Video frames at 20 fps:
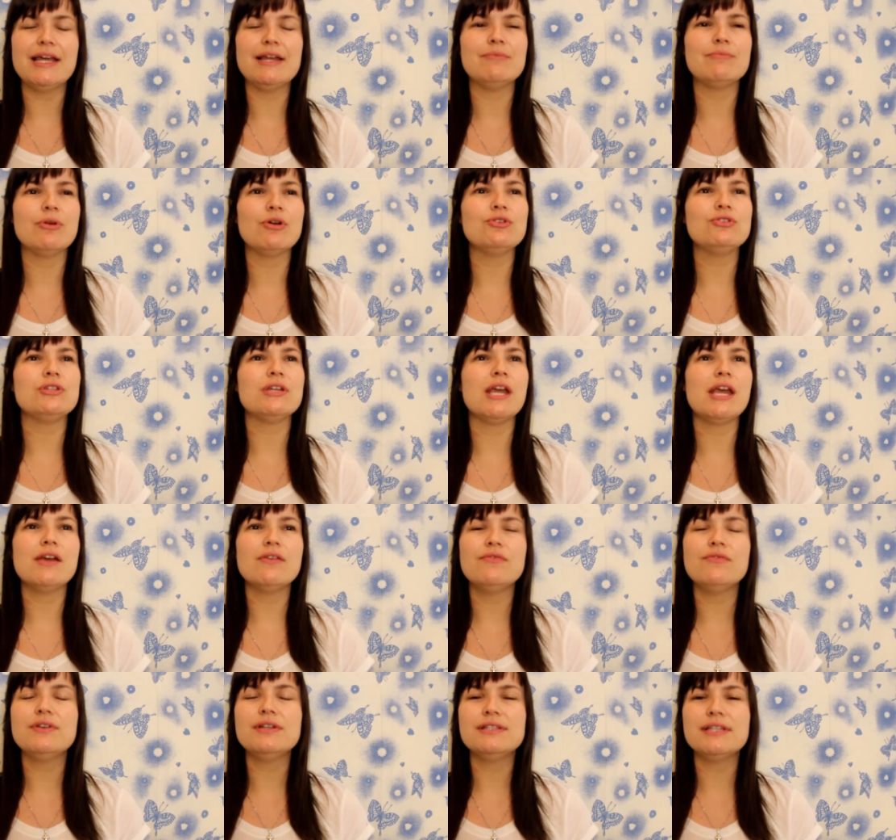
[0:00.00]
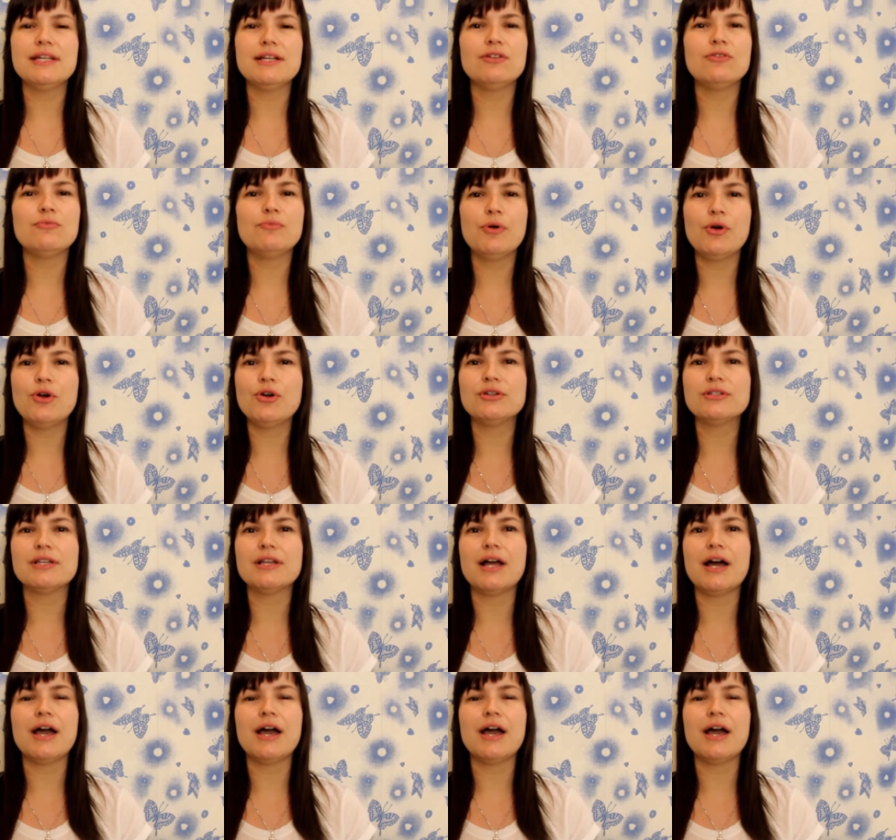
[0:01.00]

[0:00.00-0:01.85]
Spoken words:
and most every single person